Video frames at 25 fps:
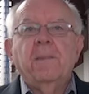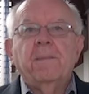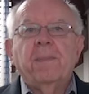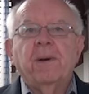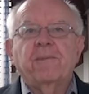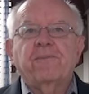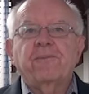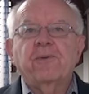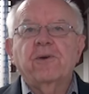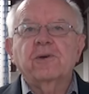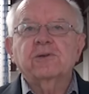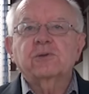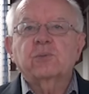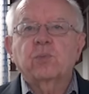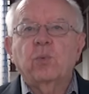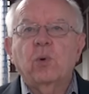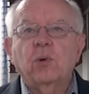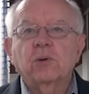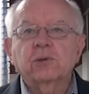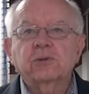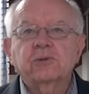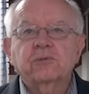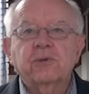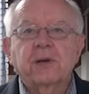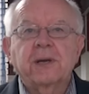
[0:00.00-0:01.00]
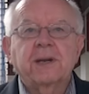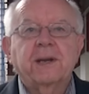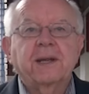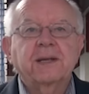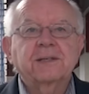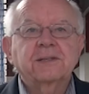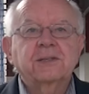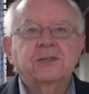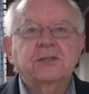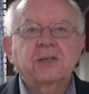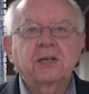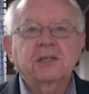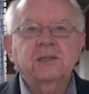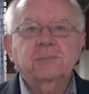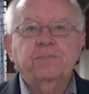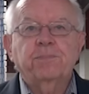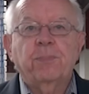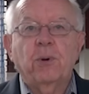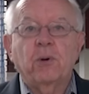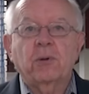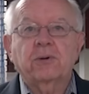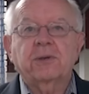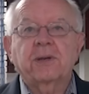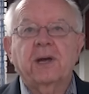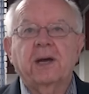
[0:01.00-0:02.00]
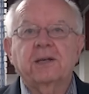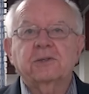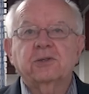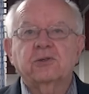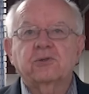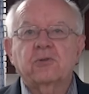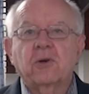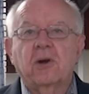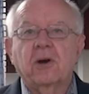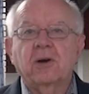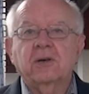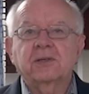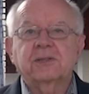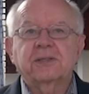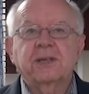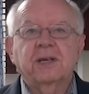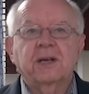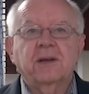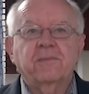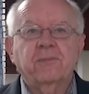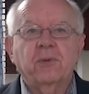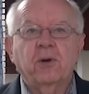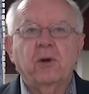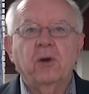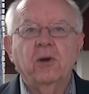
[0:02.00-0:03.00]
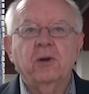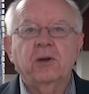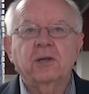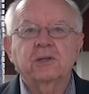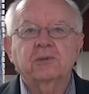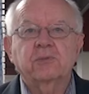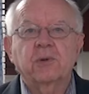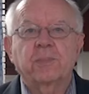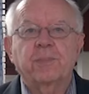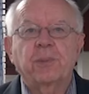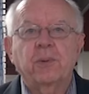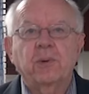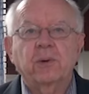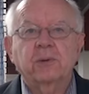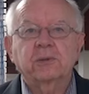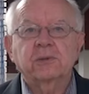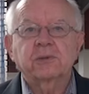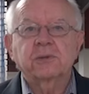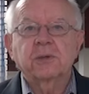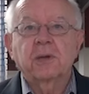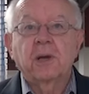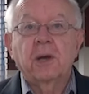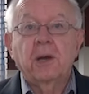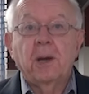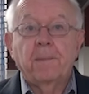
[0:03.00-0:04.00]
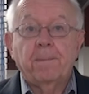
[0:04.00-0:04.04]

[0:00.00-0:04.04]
But first, Wall Street has just booked a strong set of earnings reports.